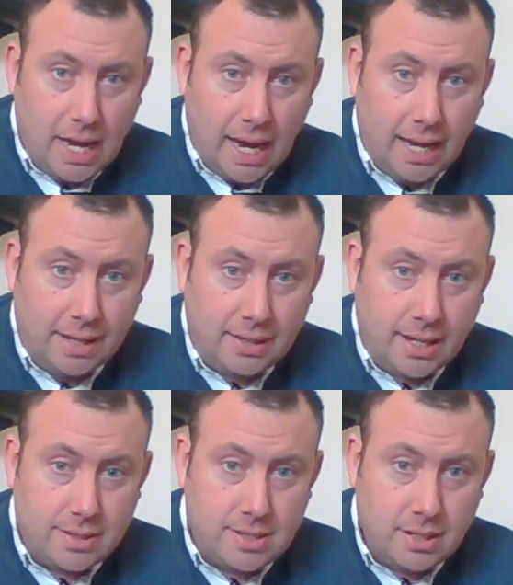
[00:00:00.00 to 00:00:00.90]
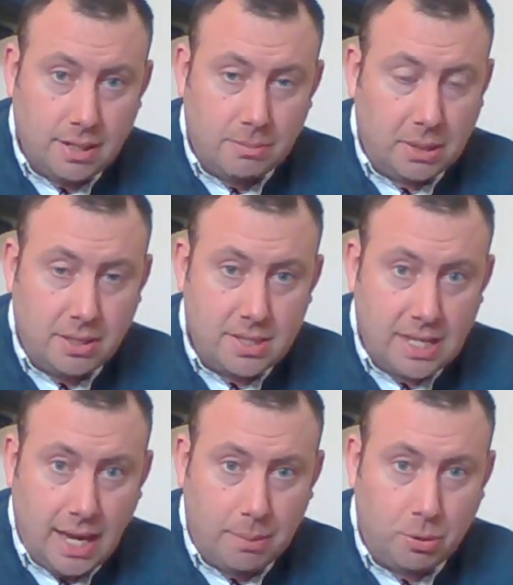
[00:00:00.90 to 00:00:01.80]
and that because
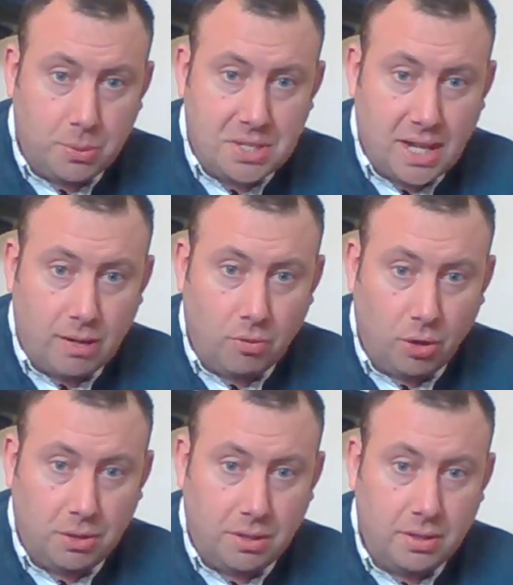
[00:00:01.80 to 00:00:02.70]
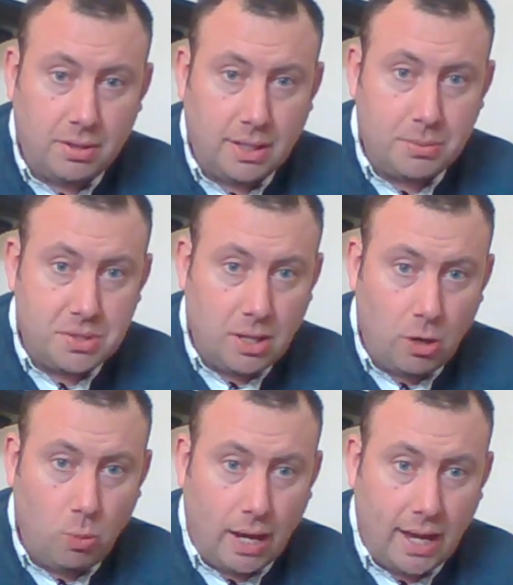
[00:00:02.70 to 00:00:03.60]
the apple was now rotten, there was
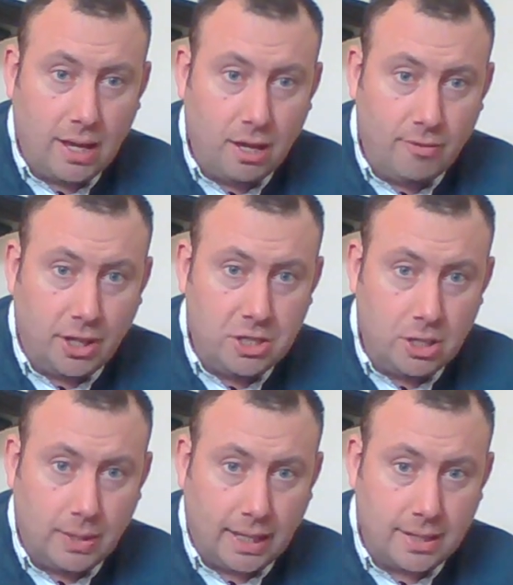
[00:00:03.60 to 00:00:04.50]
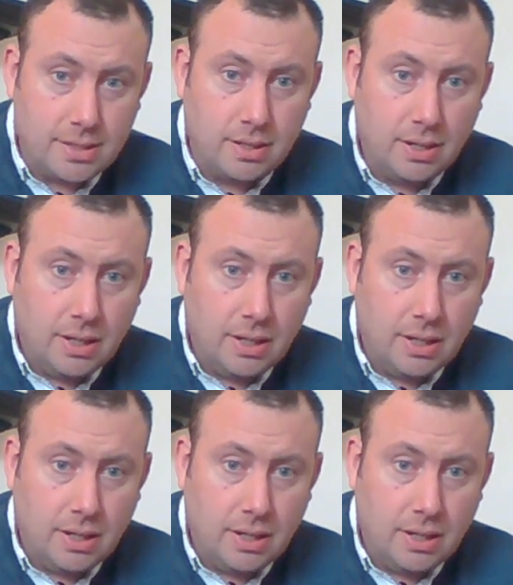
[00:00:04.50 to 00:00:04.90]
no way of undoing it.